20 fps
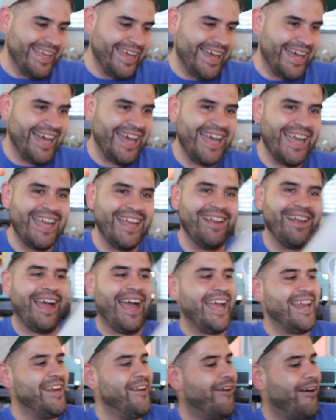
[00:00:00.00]

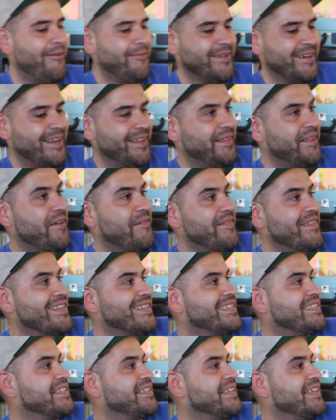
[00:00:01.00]
I know I'm gonna love
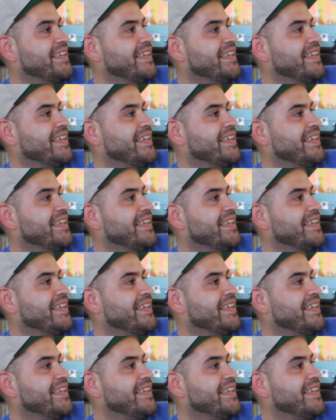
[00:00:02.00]
this.